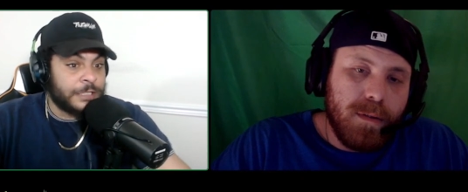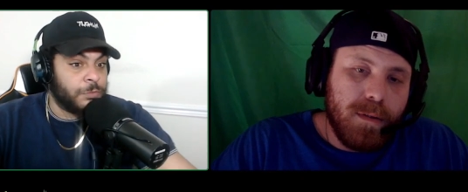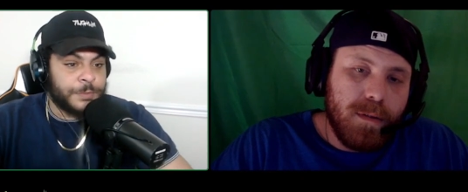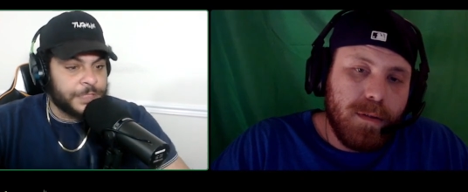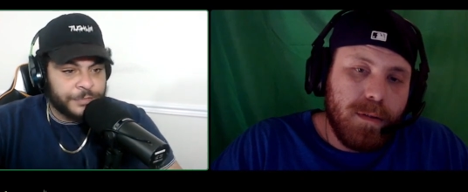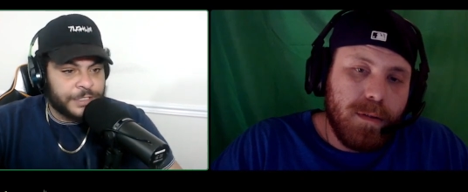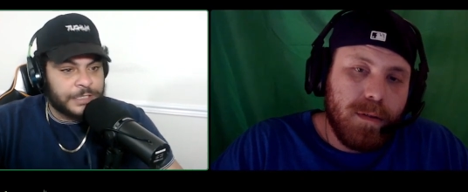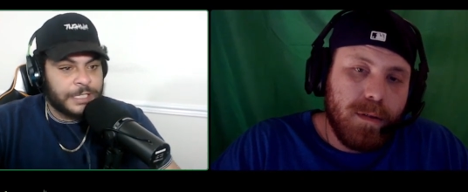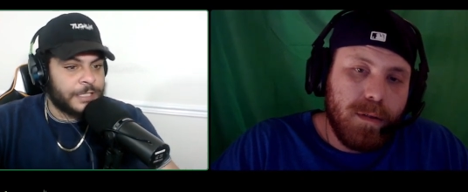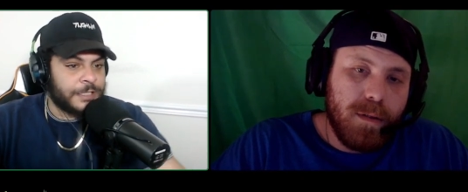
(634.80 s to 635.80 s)
Speaker 1: a women's division,
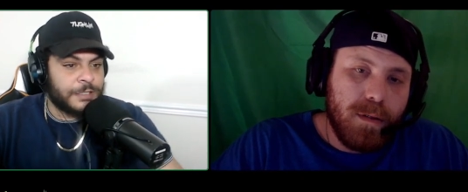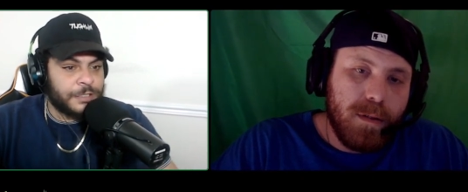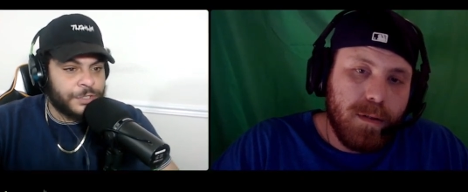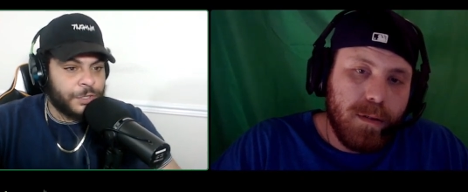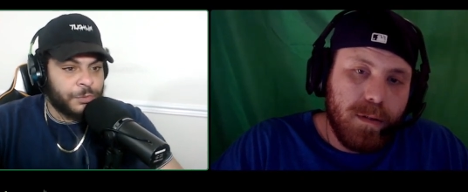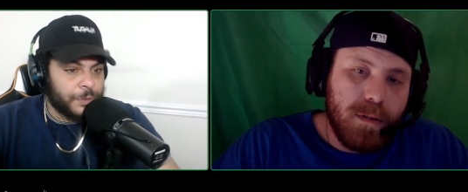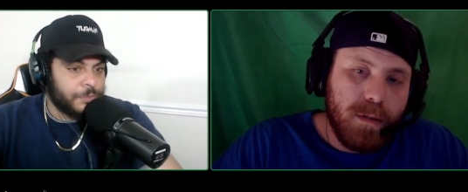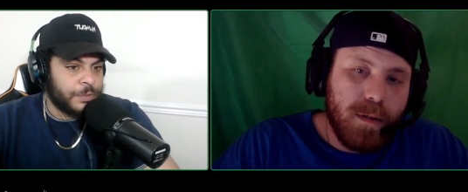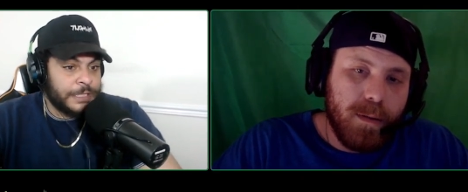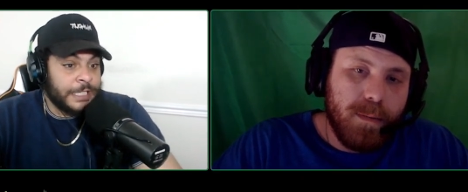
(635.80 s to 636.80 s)
like, you know,
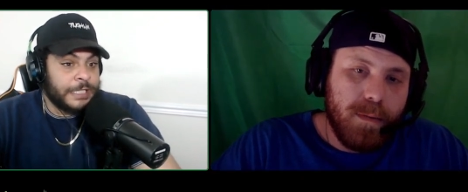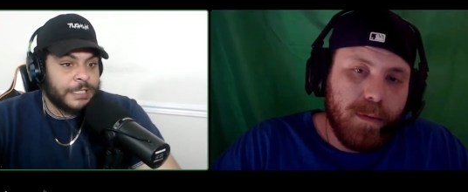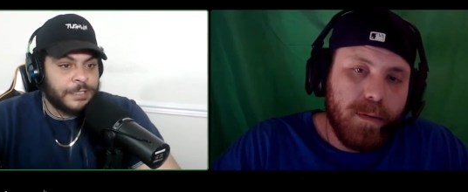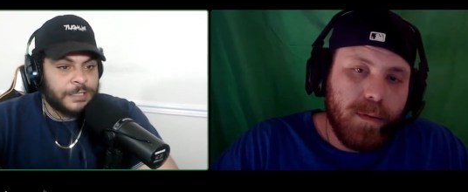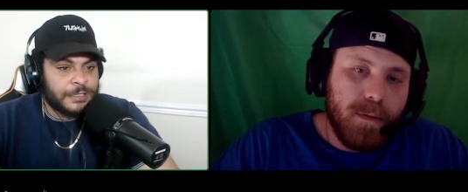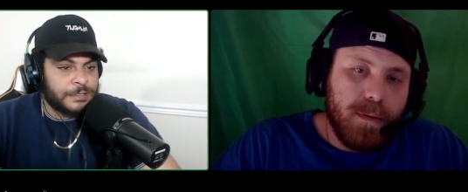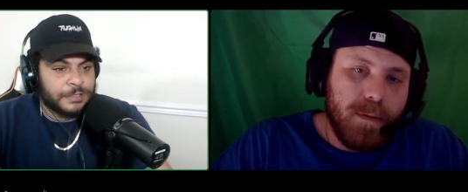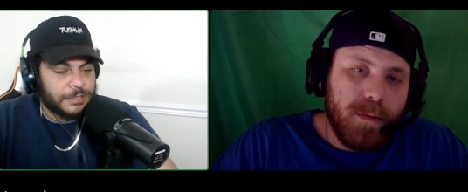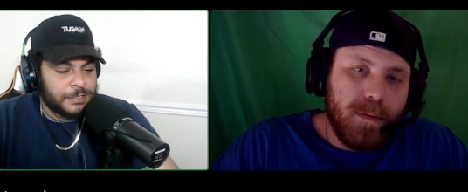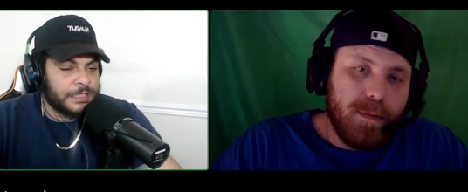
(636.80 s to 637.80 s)
we yeah. need it. it.
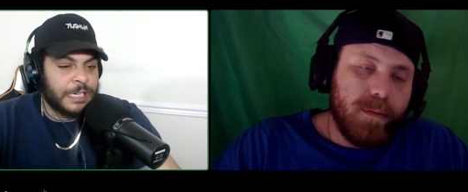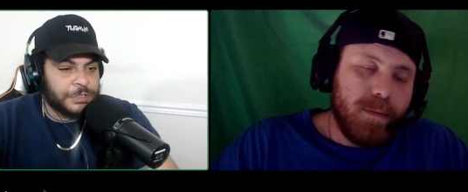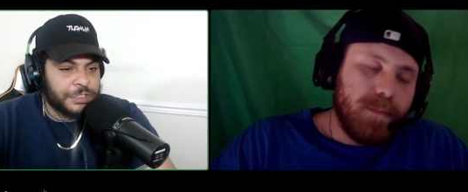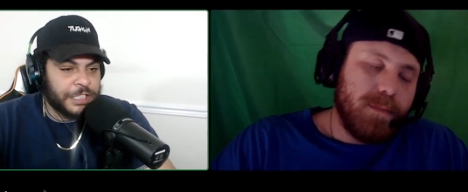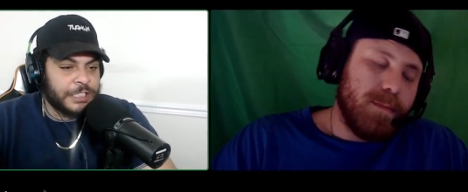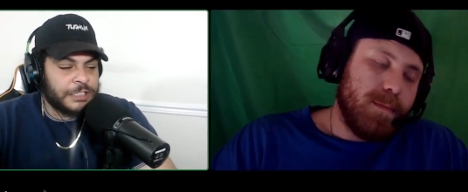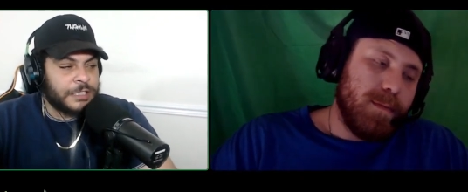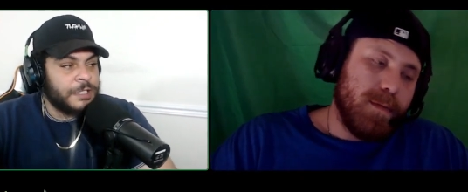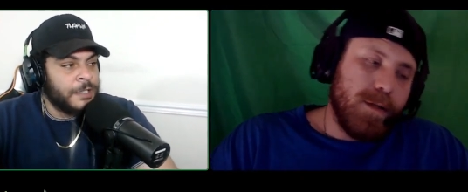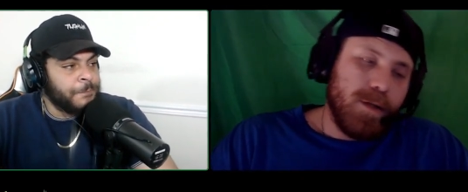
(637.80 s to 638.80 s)
The times are changing.
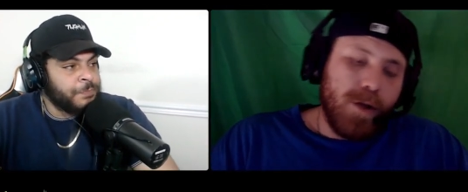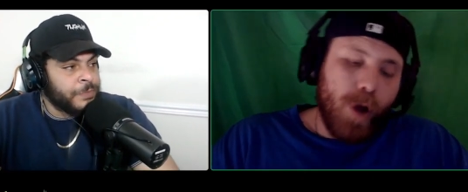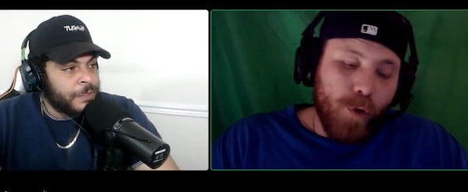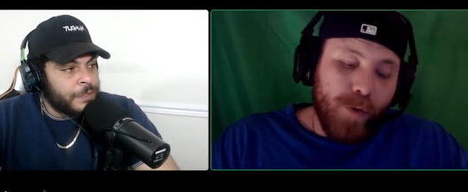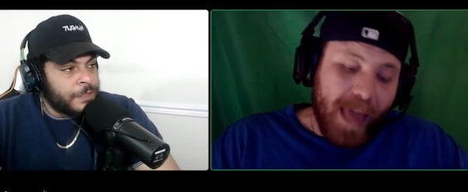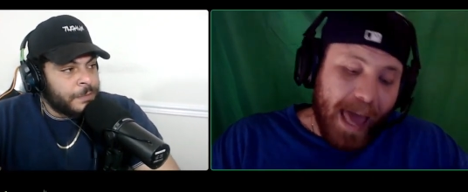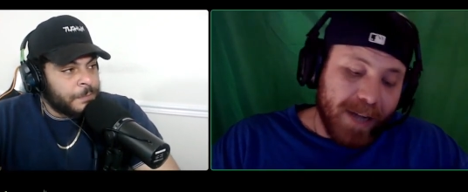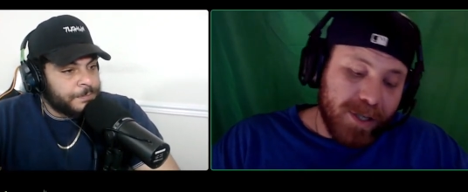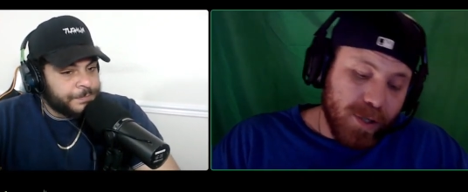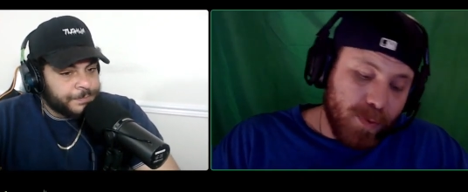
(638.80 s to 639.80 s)
Speaker 2: The
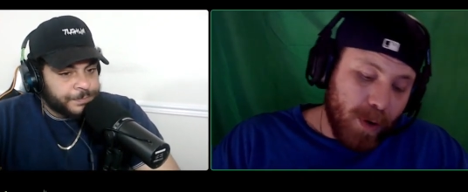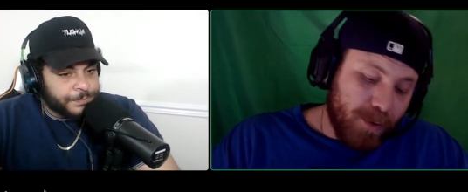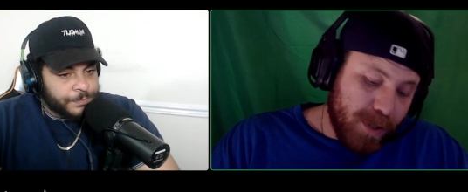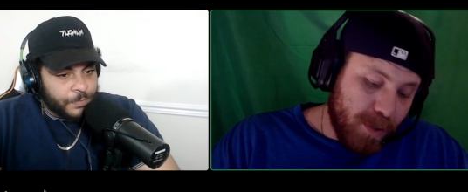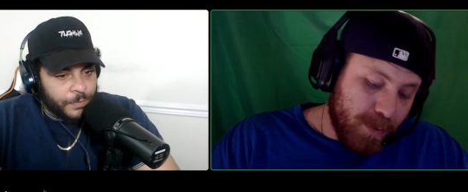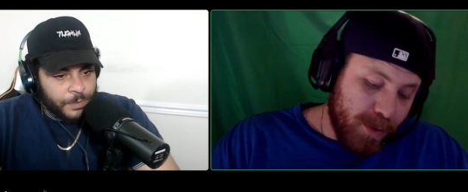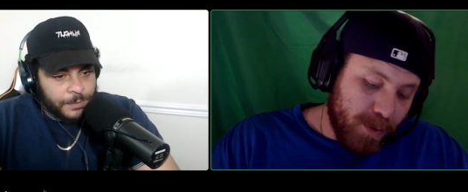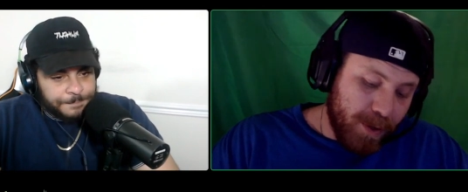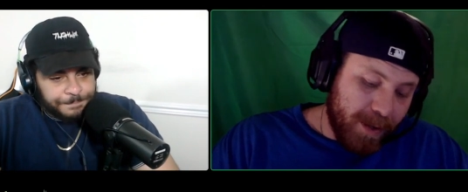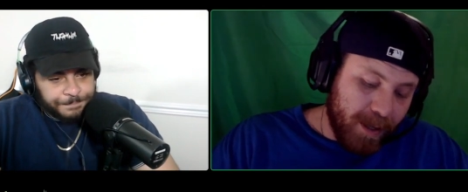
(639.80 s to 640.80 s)
actions while Crystal was
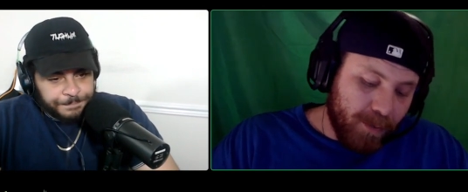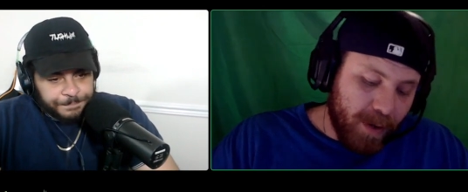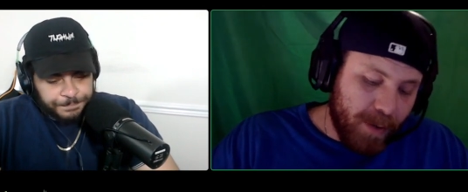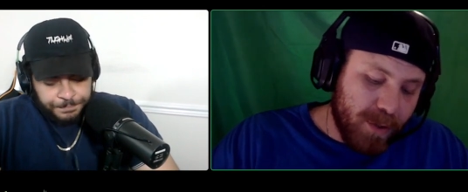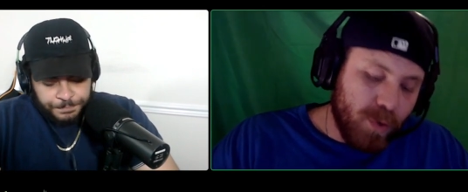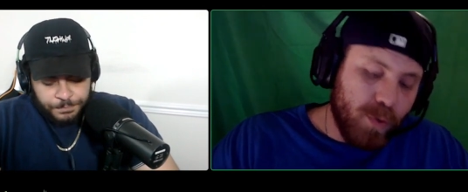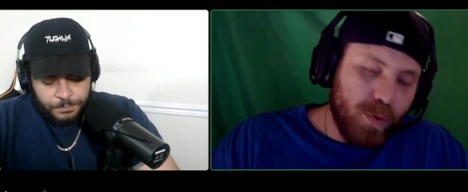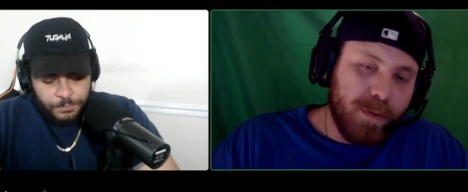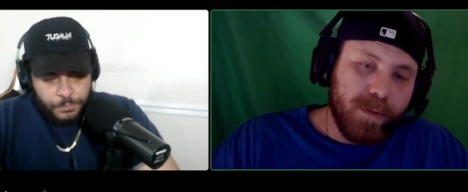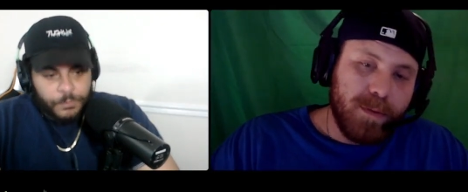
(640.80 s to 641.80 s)
doing her thing in the ring was
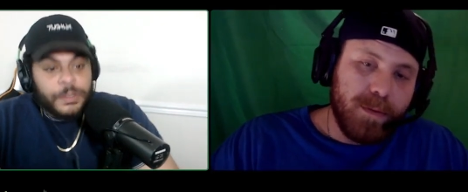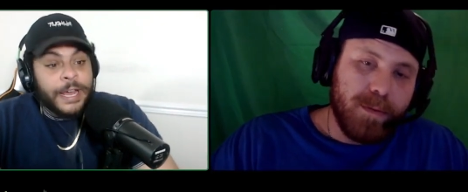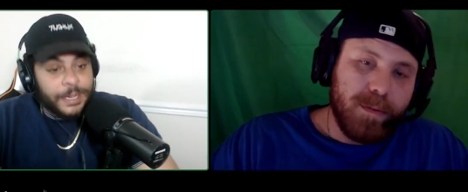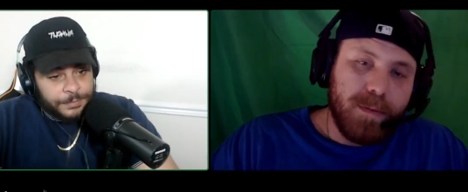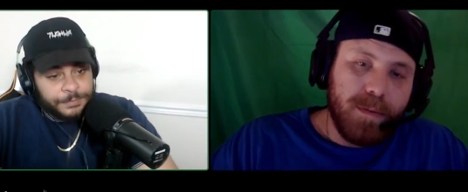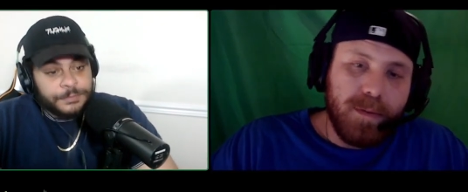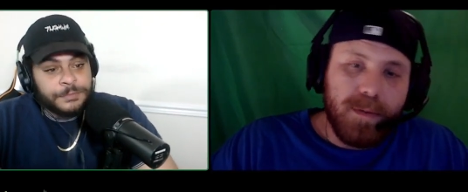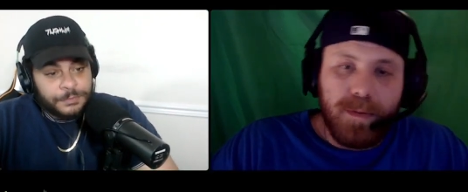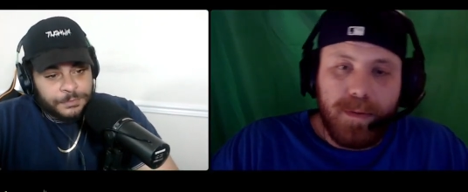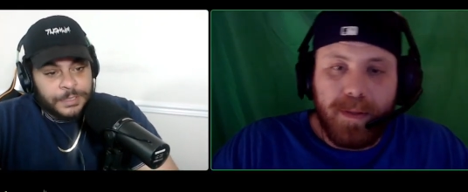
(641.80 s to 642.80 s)
cool. Yeah.
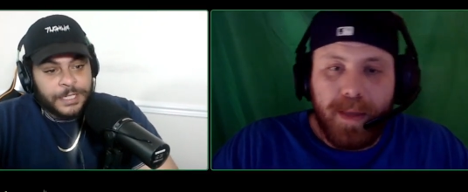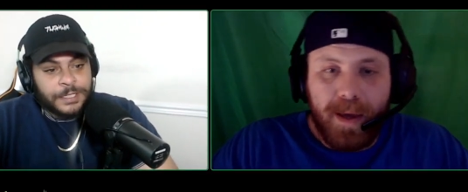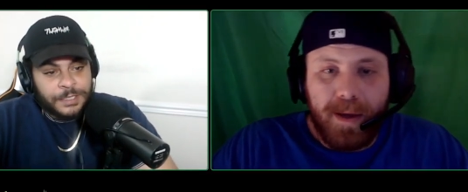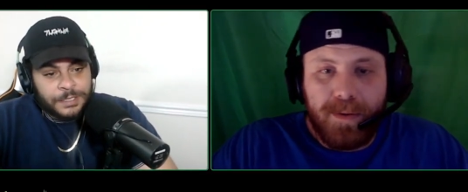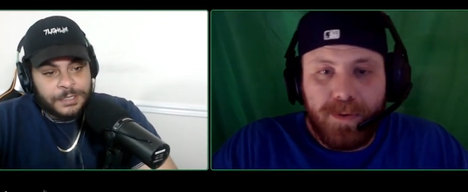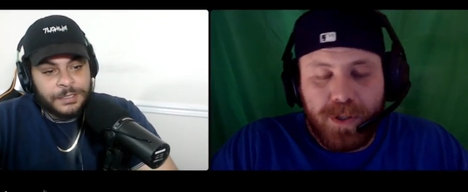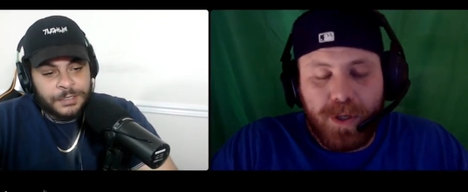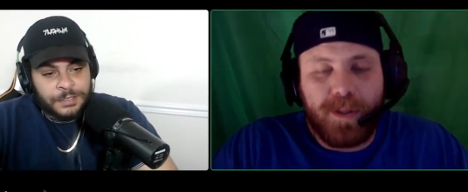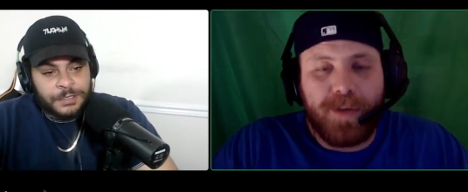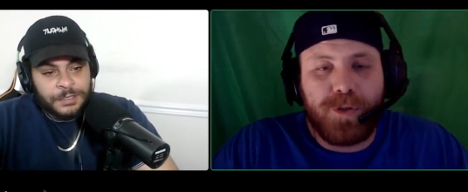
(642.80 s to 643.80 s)
Yeah. Yeah.
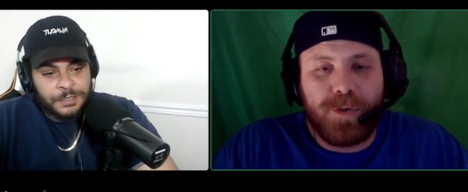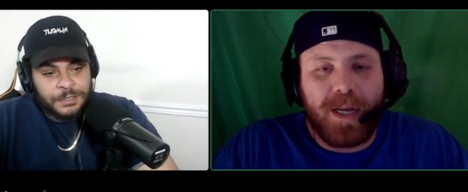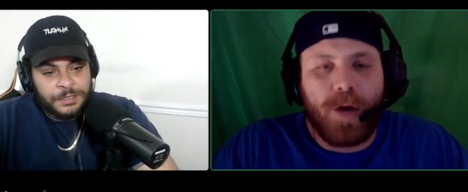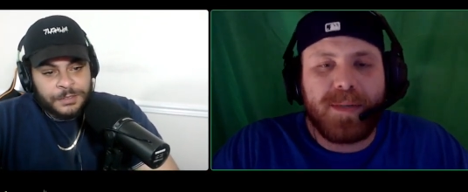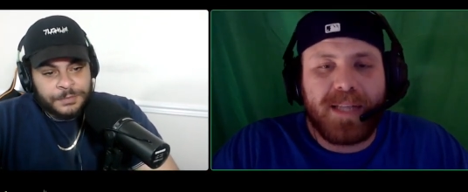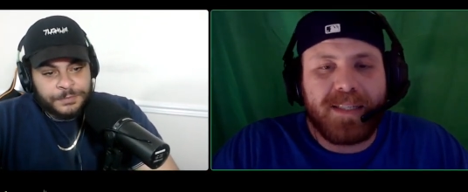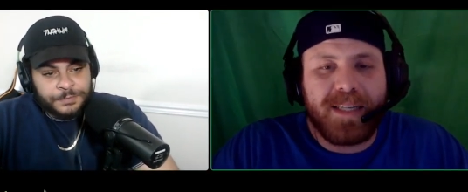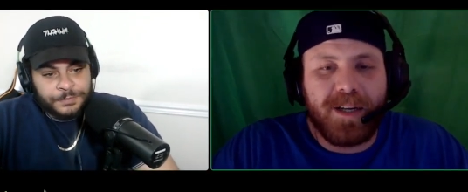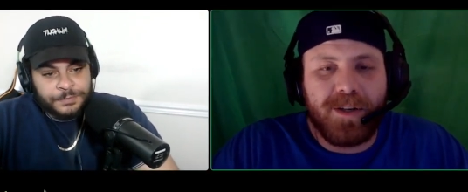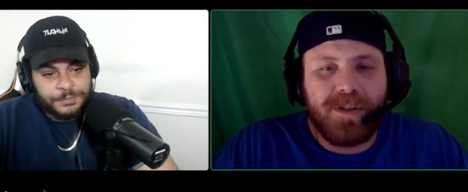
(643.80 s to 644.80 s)
She was like almost at
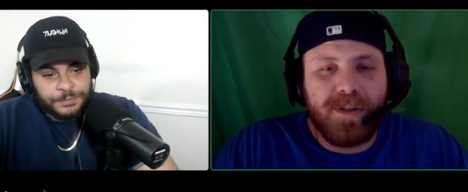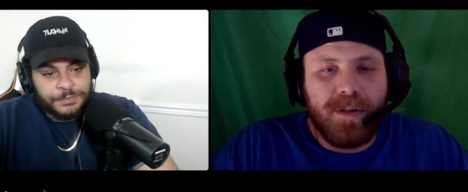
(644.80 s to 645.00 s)
tears